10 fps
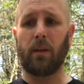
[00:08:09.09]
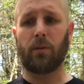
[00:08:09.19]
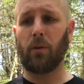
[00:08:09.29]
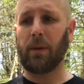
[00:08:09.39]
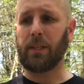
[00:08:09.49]

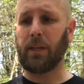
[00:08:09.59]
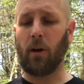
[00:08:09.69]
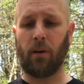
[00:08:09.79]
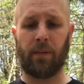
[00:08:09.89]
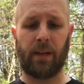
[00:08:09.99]
do a bunch of
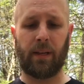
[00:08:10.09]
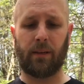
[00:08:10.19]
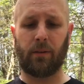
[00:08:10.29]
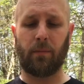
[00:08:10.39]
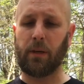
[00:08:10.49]

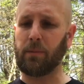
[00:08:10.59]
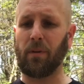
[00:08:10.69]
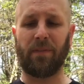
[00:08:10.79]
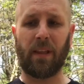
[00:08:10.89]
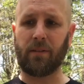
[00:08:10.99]
carving, do a bunch
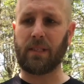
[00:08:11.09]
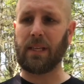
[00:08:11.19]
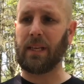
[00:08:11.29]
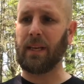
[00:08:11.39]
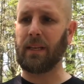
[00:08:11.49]
more feather
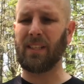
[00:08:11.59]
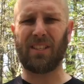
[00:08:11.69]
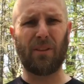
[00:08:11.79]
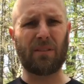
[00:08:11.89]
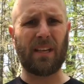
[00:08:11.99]
sticking, just
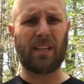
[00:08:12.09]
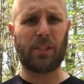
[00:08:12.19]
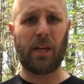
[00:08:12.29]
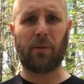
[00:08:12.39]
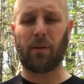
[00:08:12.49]
use it in
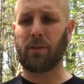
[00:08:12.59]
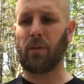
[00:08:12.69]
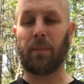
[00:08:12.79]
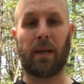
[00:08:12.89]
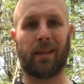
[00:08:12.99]
general so
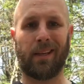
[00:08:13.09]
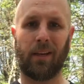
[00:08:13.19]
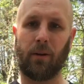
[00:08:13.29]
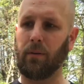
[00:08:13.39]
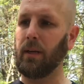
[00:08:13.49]
I'm not like, you
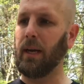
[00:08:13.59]
know,